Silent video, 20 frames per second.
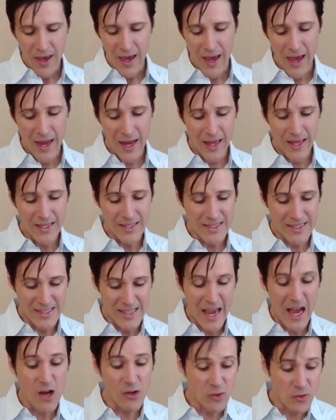and it
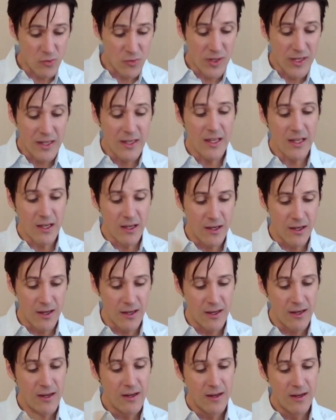sounds really
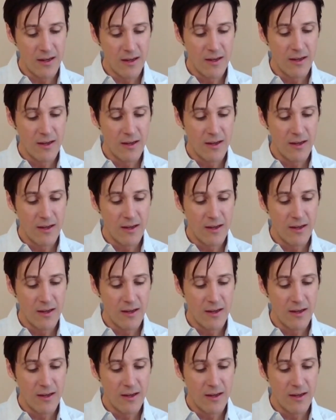good.